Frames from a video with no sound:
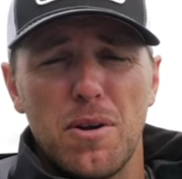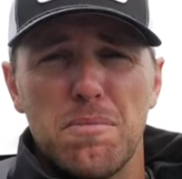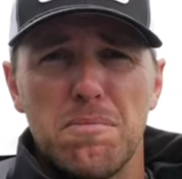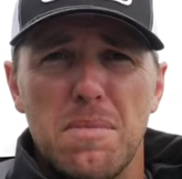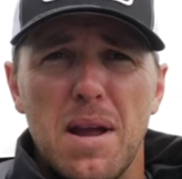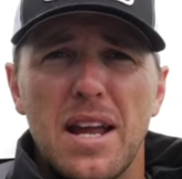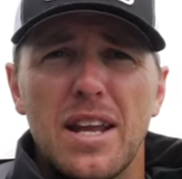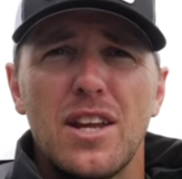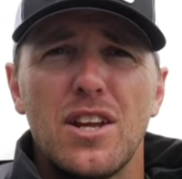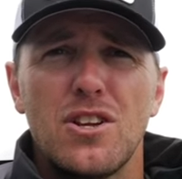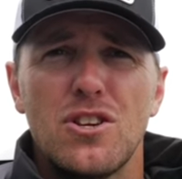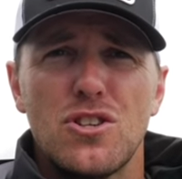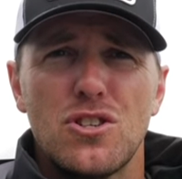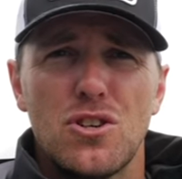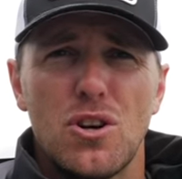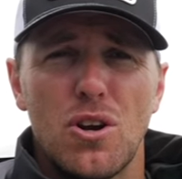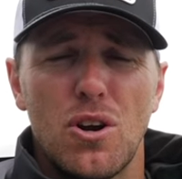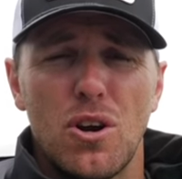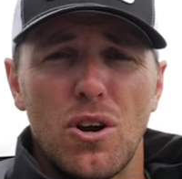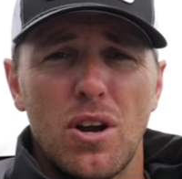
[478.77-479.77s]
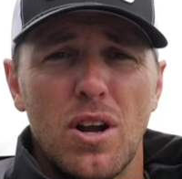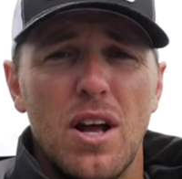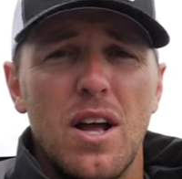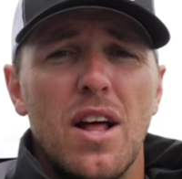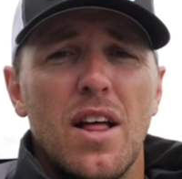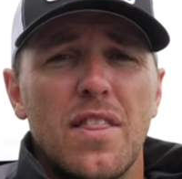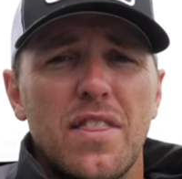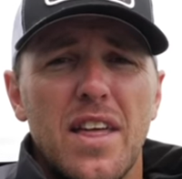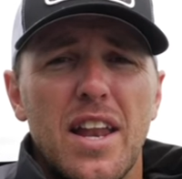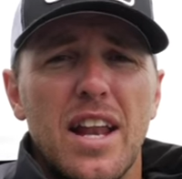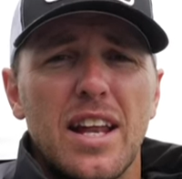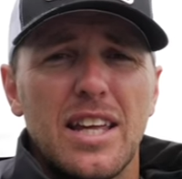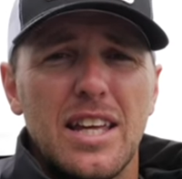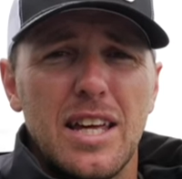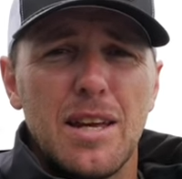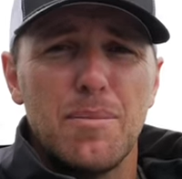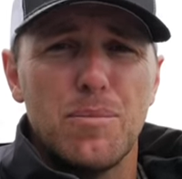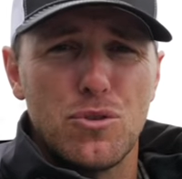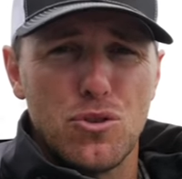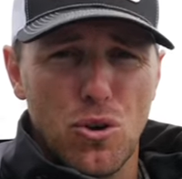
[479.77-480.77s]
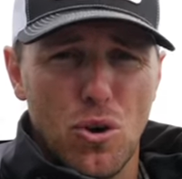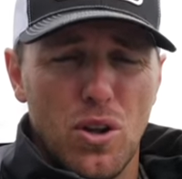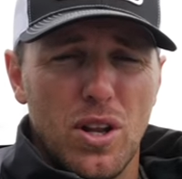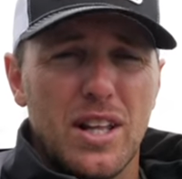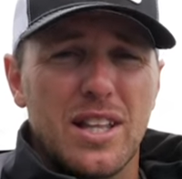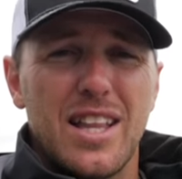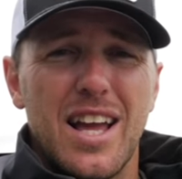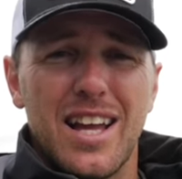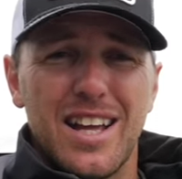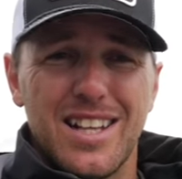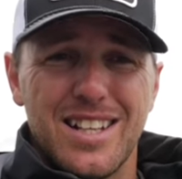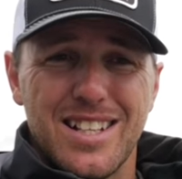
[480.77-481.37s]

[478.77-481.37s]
and making sure that I keep trolling that